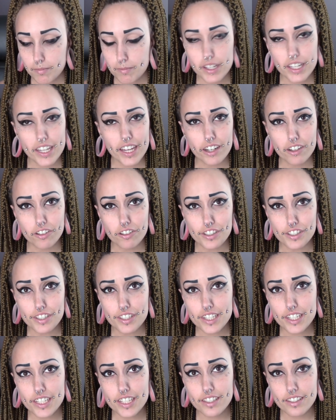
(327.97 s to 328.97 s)
But yeah,
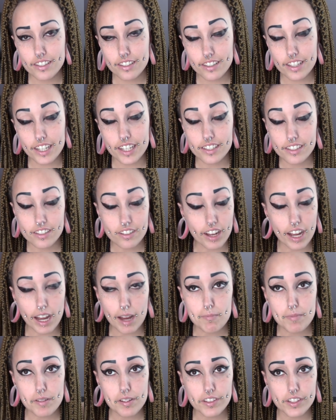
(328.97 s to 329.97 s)
crusties, they still
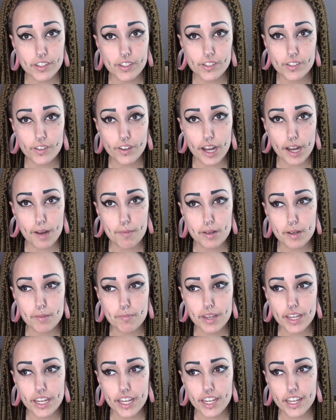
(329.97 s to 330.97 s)
happen. They still happen to
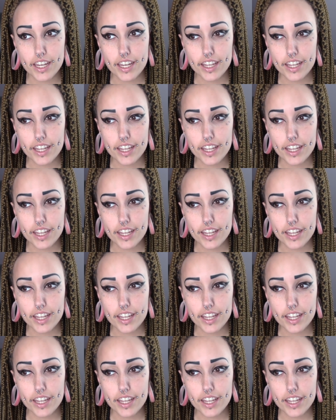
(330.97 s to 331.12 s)
me.